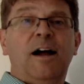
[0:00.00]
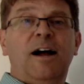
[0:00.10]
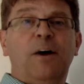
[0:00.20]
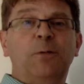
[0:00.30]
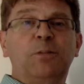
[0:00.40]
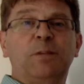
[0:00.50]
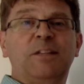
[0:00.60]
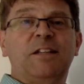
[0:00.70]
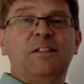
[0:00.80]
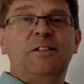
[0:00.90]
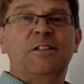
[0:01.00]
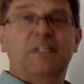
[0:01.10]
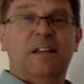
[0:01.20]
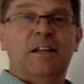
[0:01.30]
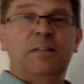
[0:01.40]
I hope this makes sense,
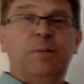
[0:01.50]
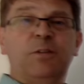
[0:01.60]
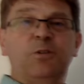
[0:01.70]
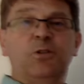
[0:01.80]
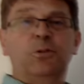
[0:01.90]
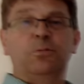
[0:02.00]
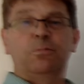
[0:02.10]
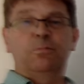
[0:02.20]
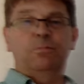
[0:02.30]
and I'll speak to you soon.